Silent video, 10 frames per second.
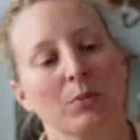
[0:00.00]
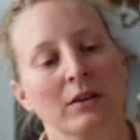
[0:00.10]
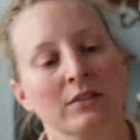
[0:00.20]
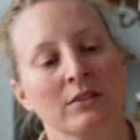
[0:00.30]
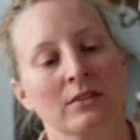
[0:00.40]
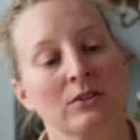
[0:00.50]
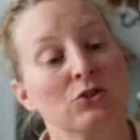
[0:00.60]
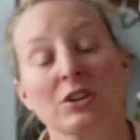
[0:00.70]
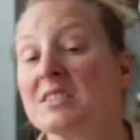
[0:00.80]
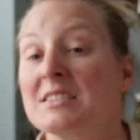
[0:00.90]
buttons.
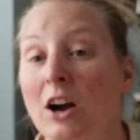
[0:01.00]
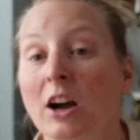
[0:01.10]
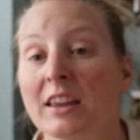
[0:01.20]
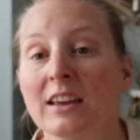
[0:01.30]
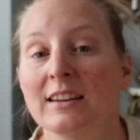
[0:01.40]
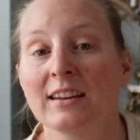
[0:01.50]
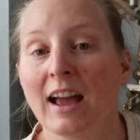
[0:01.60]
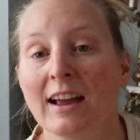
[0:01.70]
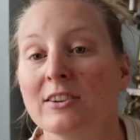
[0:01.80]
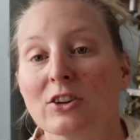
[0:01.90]
Just tuck in
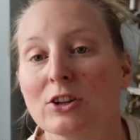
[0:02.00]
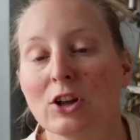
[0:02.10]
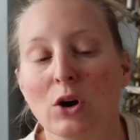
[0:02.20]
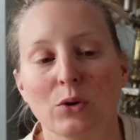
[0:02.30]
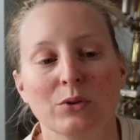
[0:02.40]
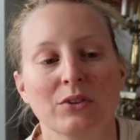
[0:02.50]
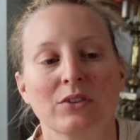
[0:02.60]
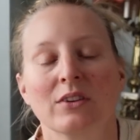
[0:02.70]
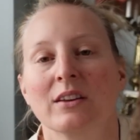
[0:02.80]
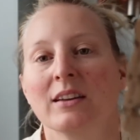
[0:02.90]
and
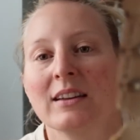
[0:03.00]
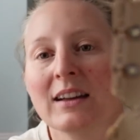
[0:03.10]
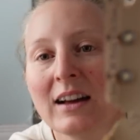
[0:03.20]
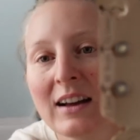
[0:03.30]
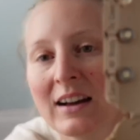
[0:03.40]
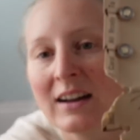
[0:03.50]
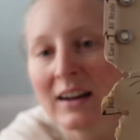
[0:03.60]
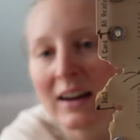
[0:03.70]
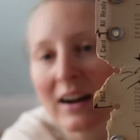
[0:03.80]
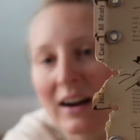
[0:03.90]
close.
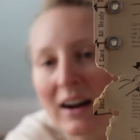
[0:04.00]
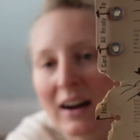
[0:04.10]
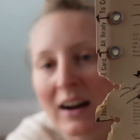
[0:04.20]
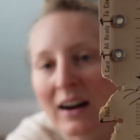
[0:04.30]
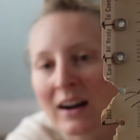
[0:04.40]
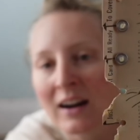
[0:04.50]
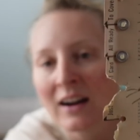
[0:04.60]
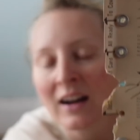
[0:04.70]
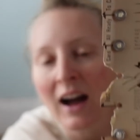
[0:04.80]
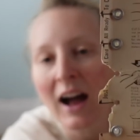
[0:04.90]
I
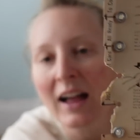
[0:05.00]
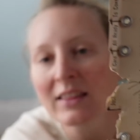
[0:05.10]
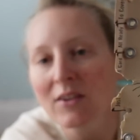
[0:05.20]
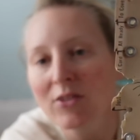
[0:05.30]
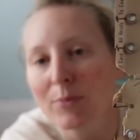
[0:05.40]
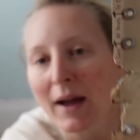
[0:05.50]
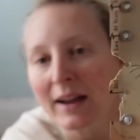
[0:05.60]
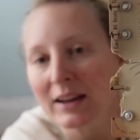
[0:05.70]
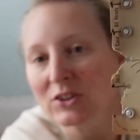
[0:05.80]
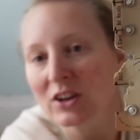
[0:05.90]
love the
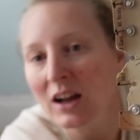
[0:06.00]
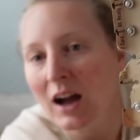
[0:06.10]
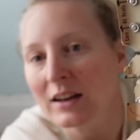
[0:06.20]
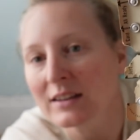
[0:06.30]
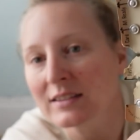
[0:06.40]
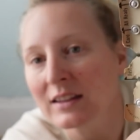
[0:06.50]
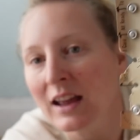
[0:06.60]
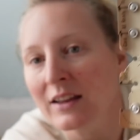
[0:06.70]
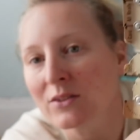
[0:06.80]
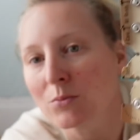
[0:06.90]
packaging, honestly,
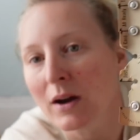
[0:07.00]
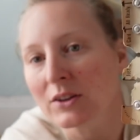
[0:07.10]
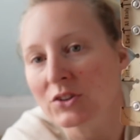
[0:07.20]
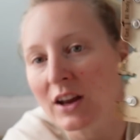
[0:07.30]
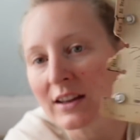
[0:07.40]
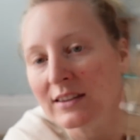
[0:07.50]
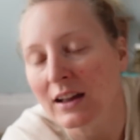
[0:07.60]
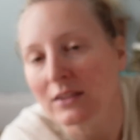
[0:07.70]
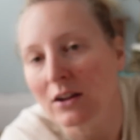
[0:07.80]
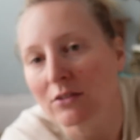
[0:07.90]
as much as
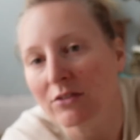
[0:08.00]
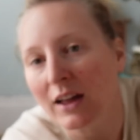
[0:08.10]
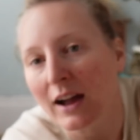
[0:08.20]
I love the